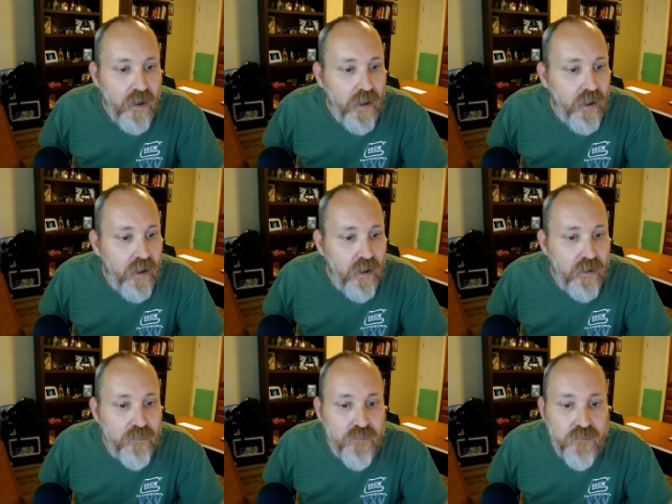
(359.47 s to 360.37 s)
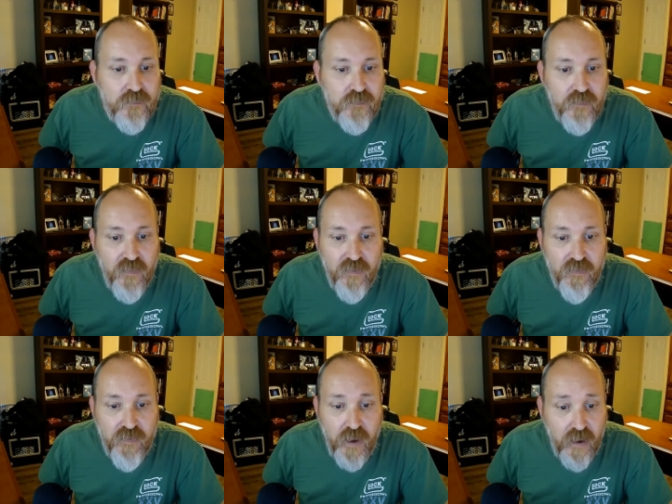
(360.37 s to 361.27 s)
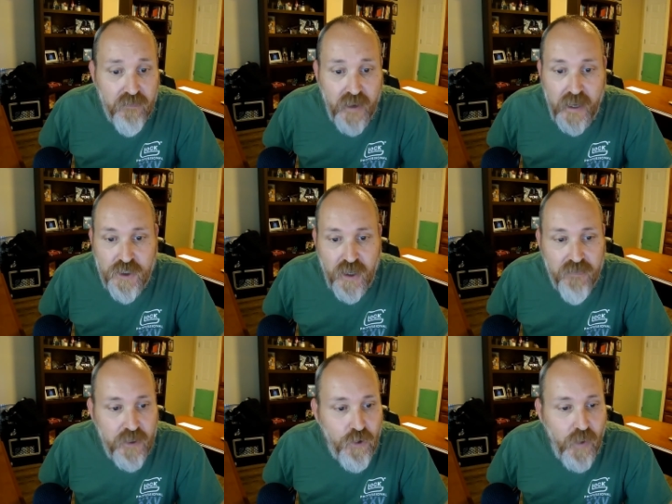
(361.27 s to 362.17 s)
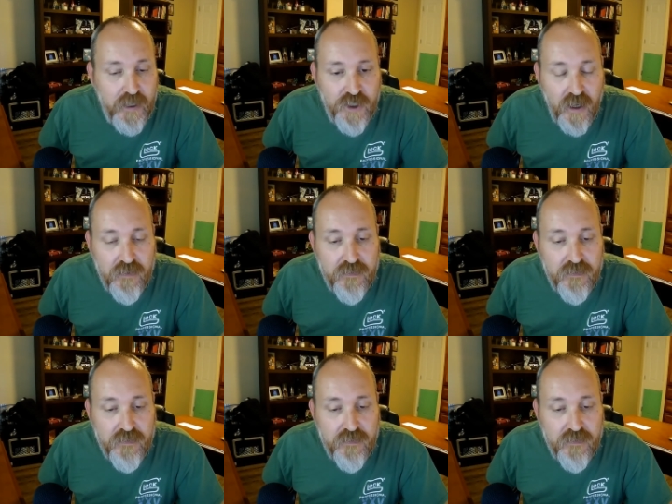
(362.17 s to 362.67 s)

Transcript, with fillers: uh, uh VHF and UHF. It